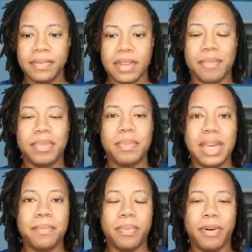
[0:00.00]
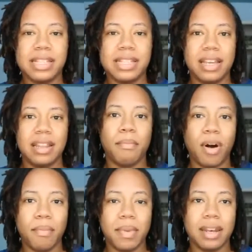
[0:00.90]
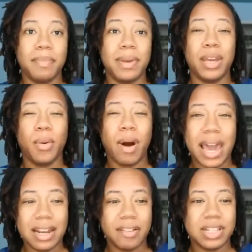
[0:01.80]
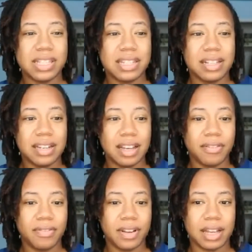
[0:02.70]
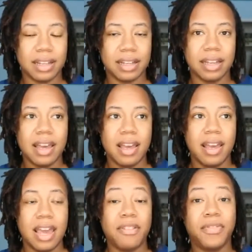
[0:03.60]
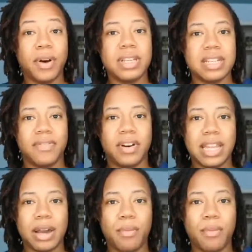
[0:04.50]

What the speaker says: But being present in the moment, being quiet enough and still enough, and focus enough on that one